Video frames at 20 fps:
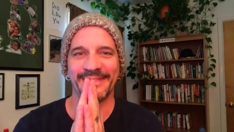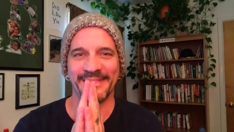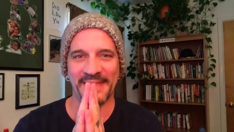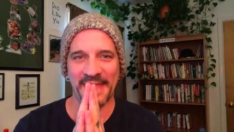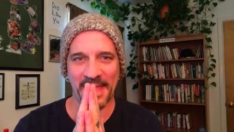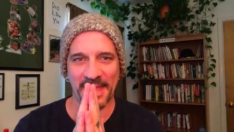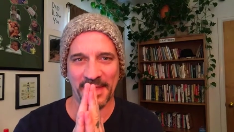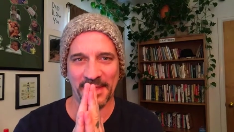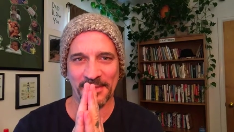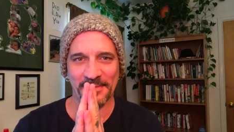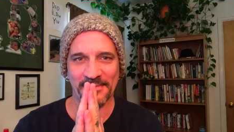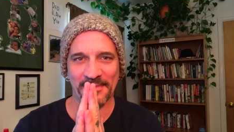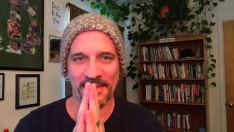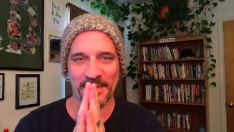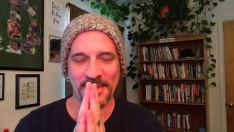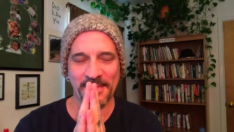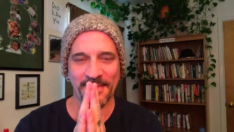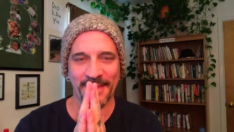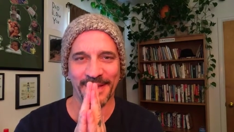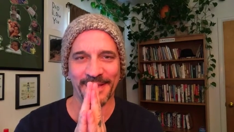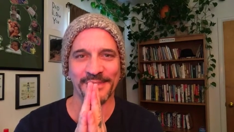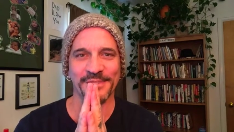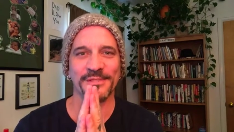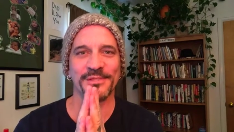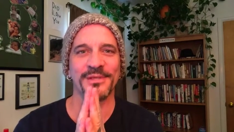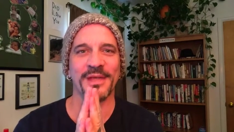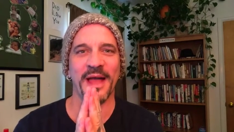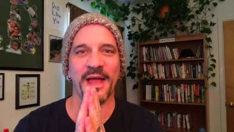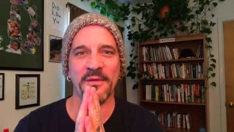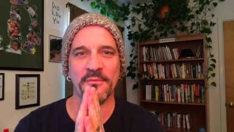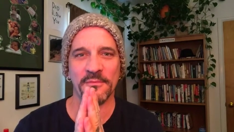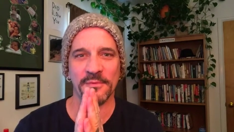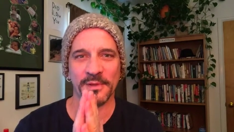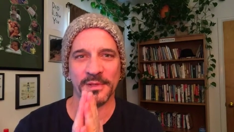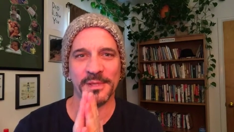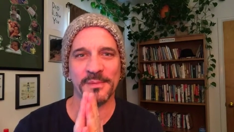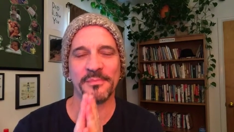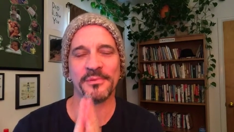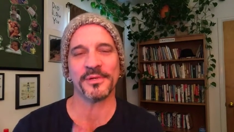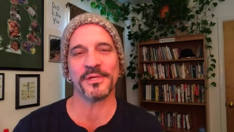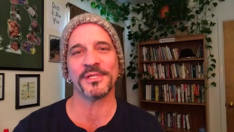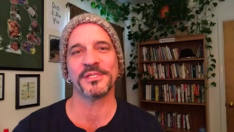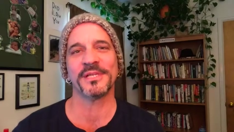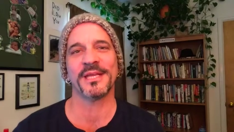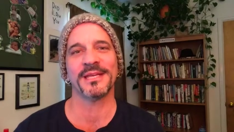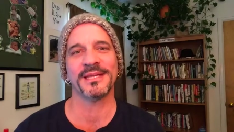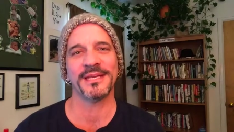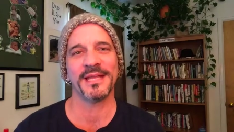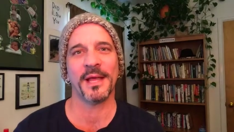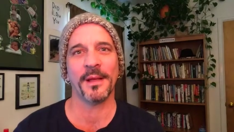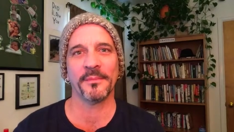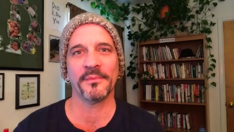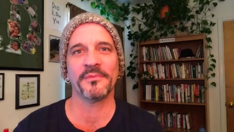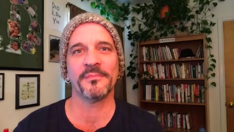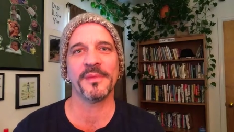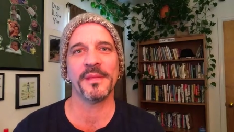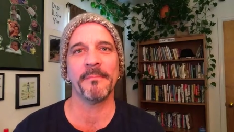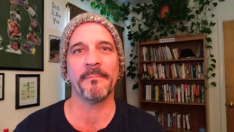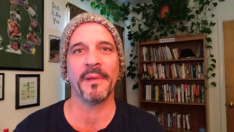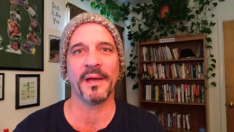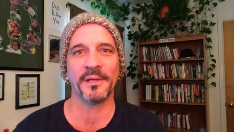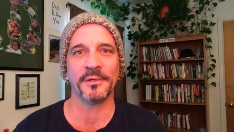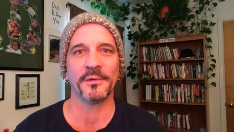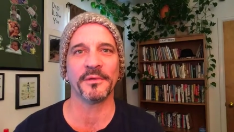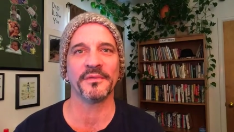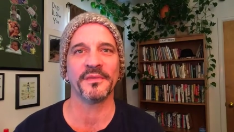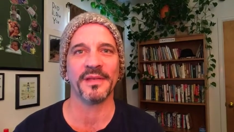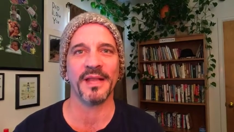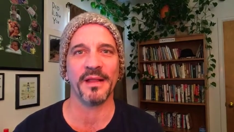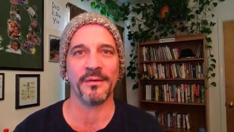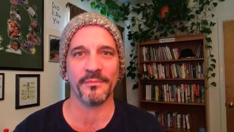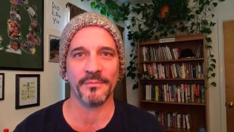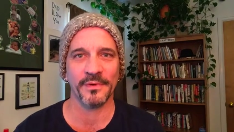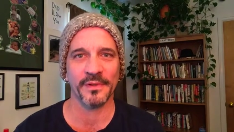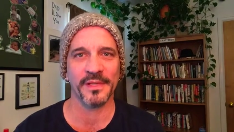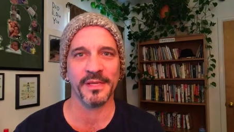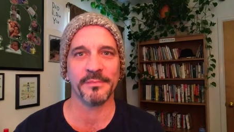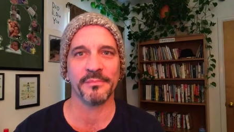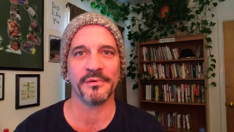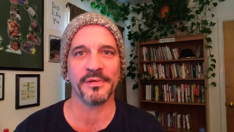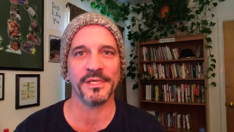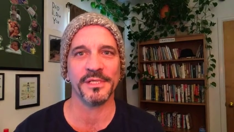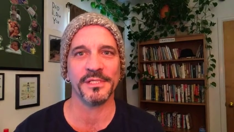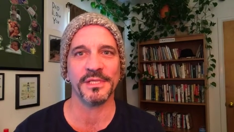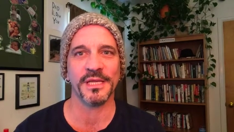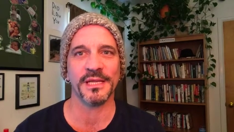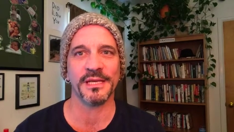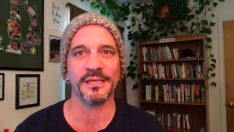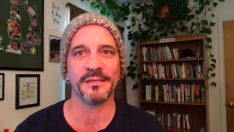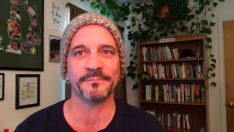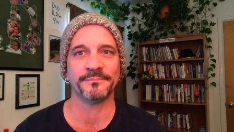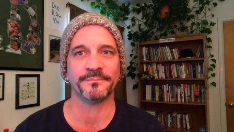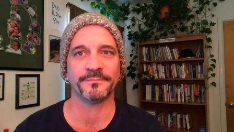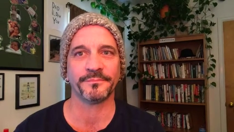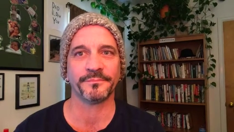thank you very much. I really appreciate it. it helps me bundles, and I really appreciate it.